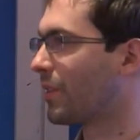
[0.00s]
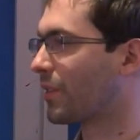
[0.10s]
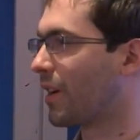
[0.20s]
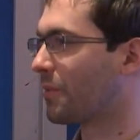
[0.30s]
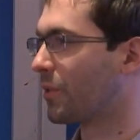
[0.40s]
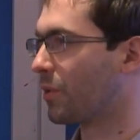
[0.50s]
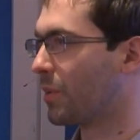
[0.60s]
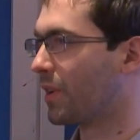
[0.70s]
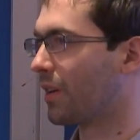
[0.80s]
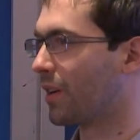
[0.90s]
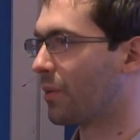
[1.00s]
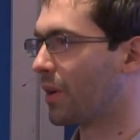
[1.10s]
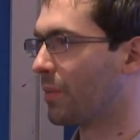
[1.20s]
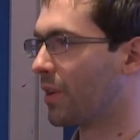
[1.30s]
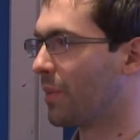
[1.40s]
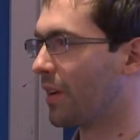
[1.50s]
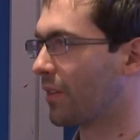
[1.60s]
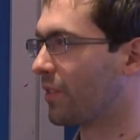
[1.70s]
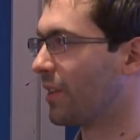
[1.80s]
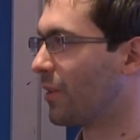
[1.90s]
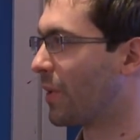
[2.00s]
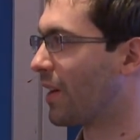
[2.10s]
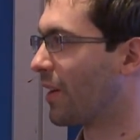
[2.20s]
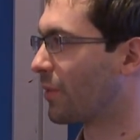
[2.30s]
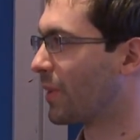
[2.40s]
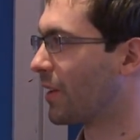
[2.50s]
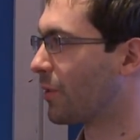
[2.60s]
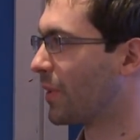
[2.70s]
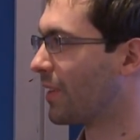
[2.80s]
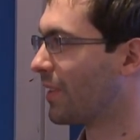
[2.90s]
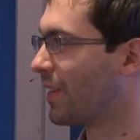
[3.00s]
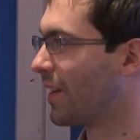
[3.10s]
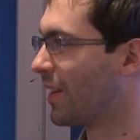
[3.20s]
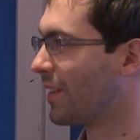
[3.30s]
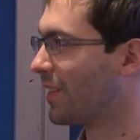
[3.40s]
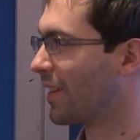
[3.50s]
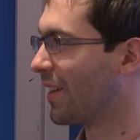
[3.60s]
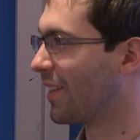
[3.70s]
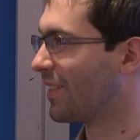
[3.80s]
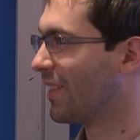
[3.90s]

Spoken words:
at this conference we've been hearing quite a bit about extended warehouse management, and